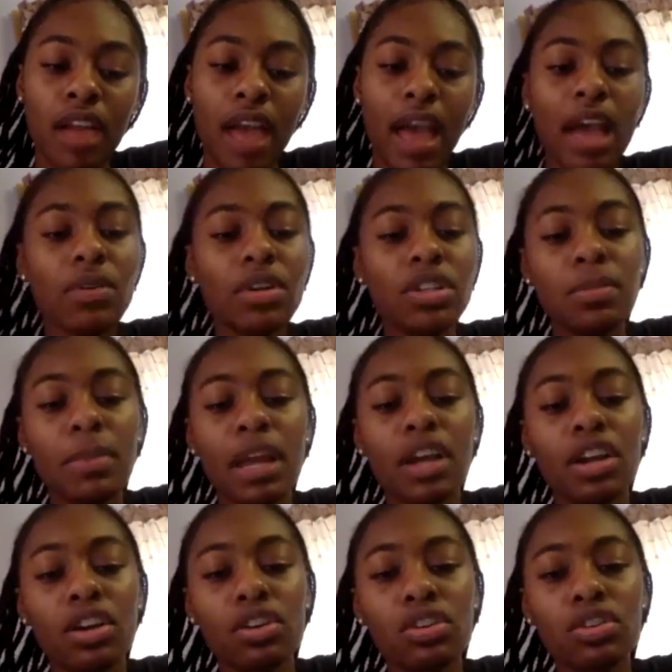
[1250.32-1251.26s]
I wish
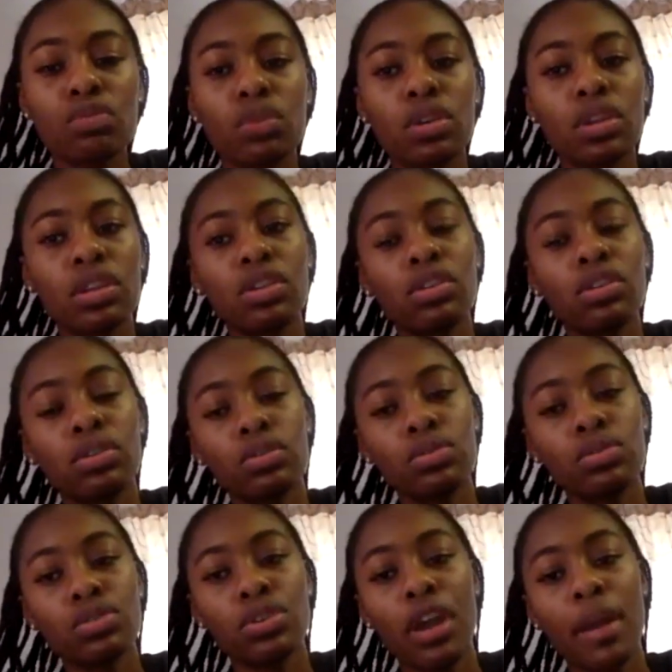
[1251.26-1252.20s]
my curls were a little
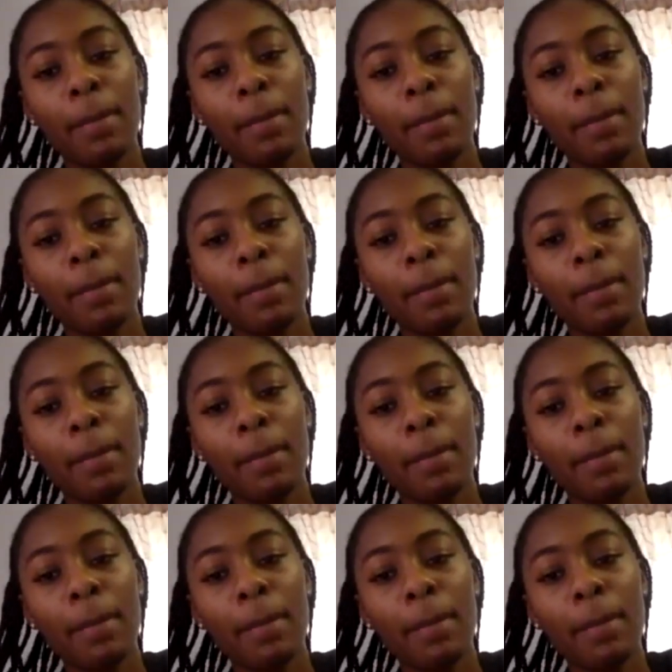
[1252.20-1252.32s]
looser